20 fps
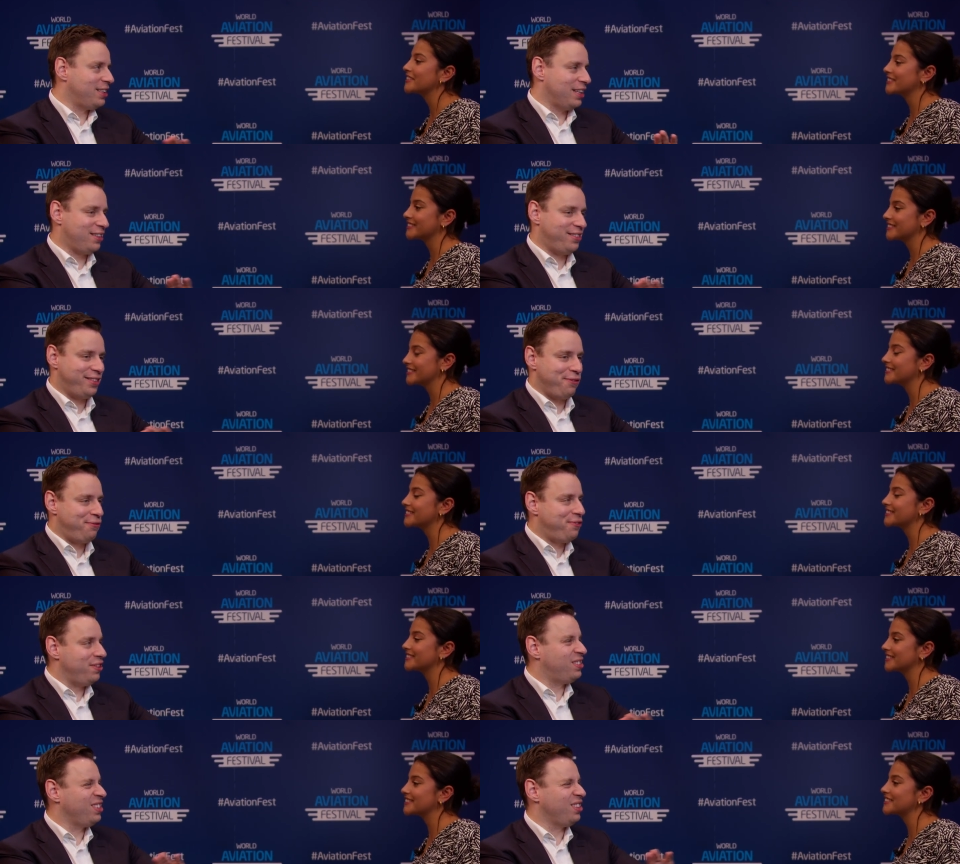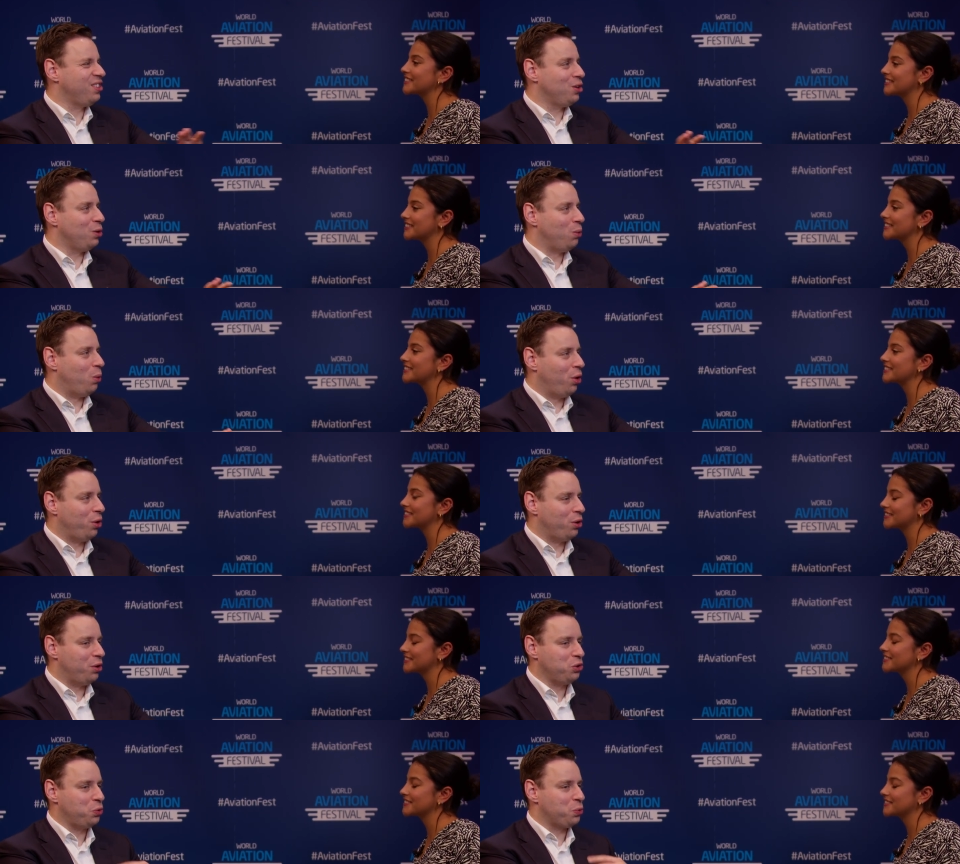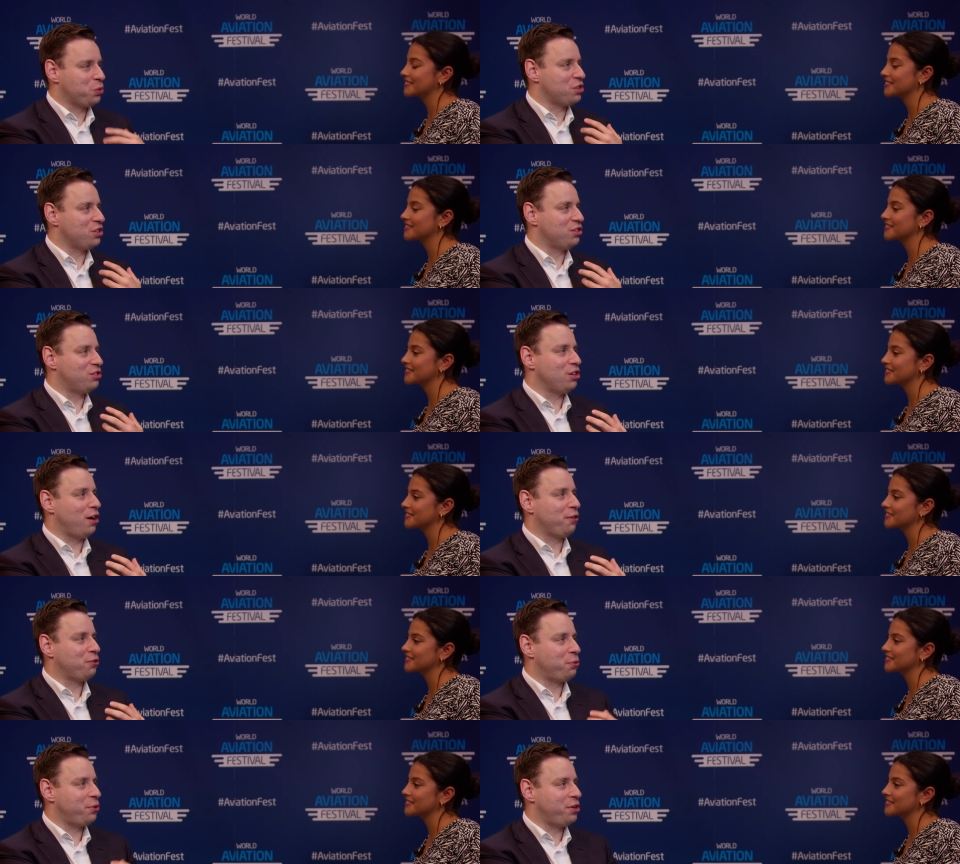Speaker 1: That's the physical world. We're the
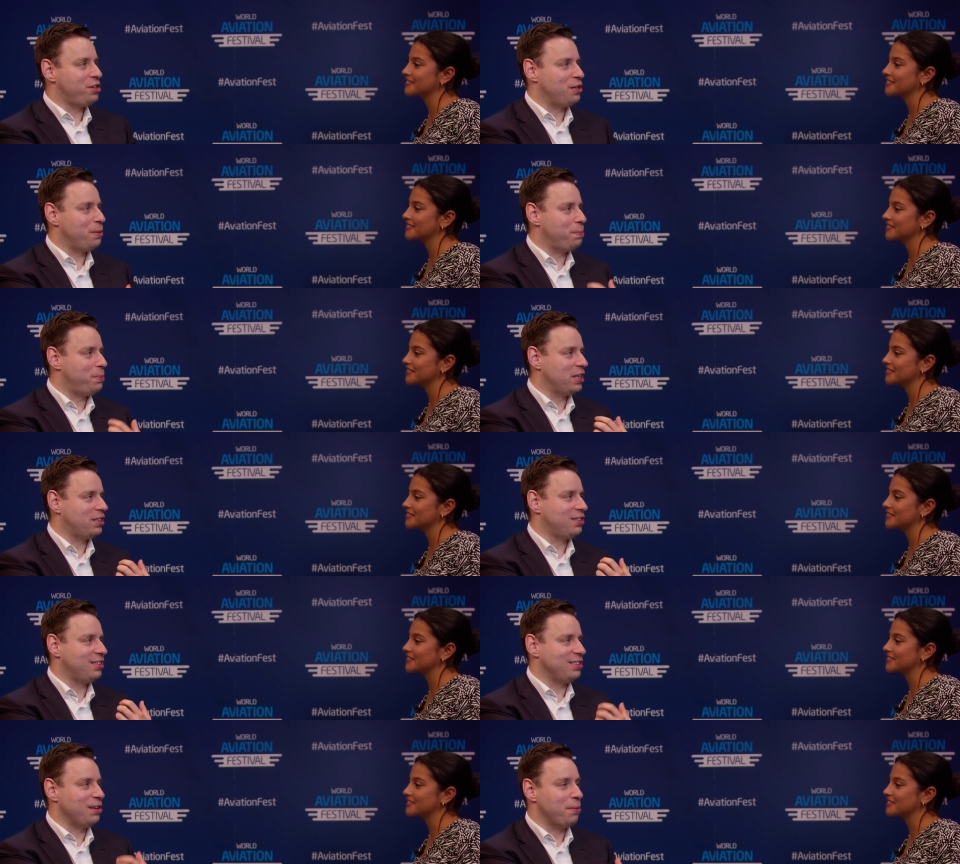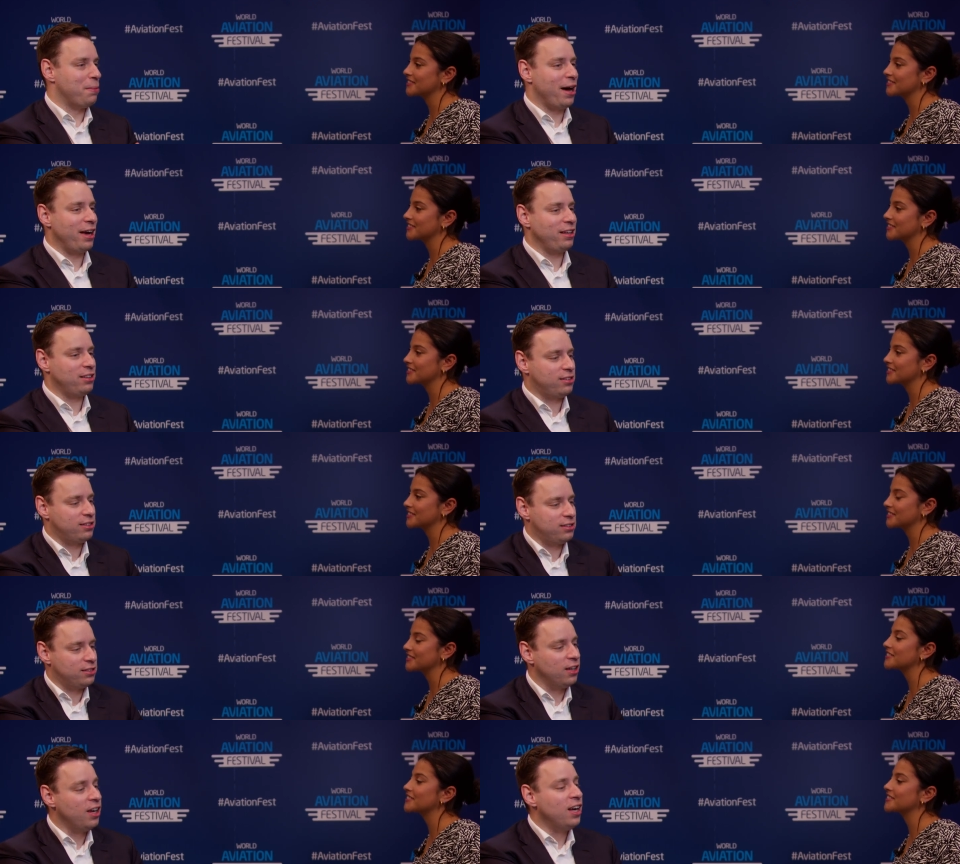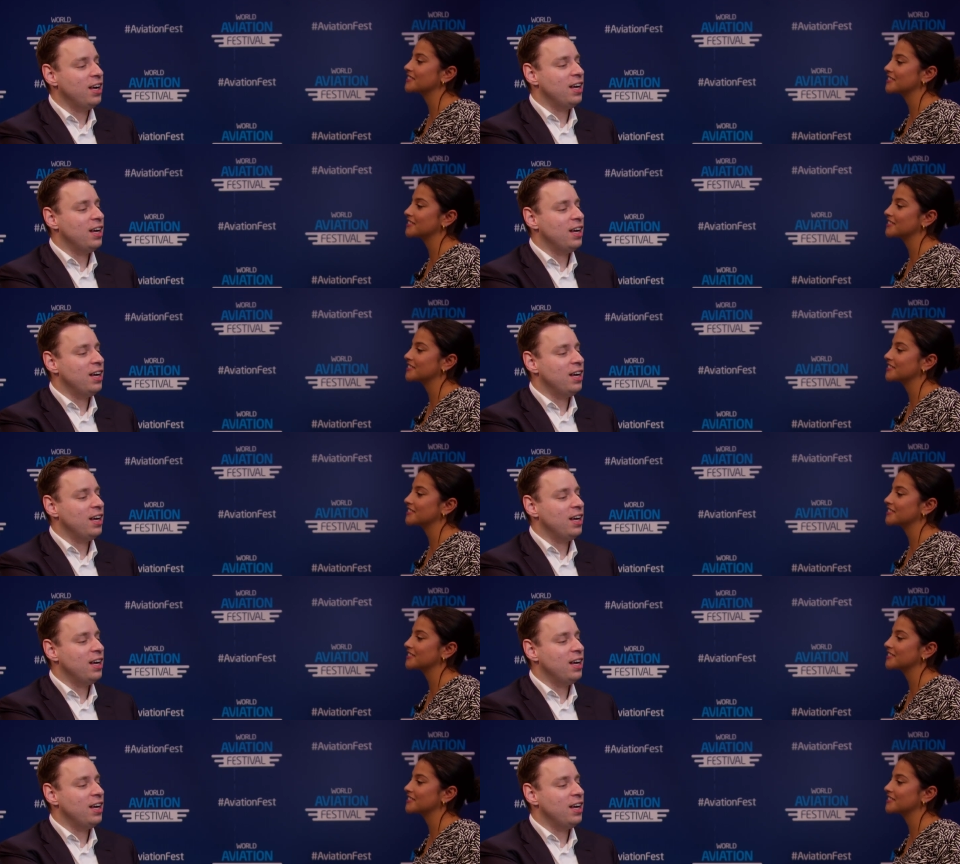software, the bits and the bytes.